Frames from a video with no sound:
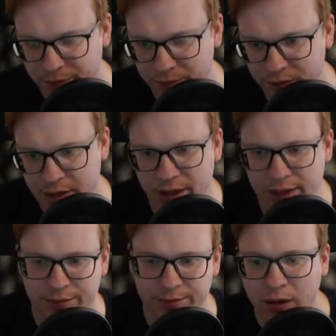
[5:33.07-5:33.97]
that.
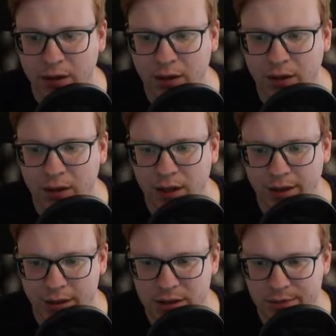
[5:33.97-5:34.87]
And then
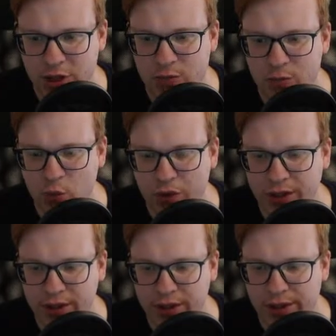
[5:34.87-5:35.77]
it's much more
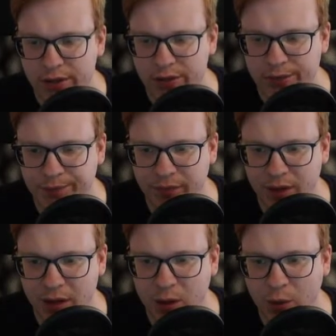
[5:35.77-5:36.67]
cleaner.
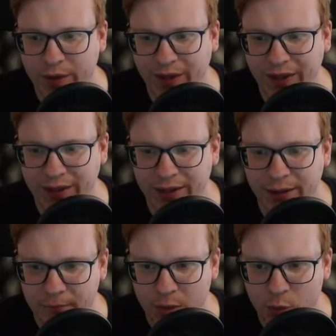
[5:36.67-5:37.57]
Okay,
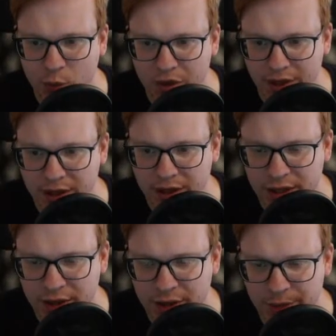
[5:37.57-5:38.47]
within
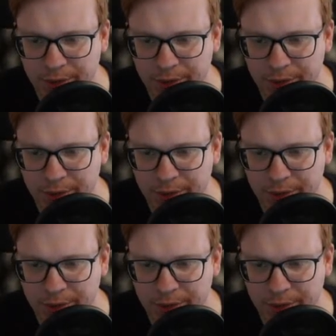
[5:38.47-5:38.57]
here,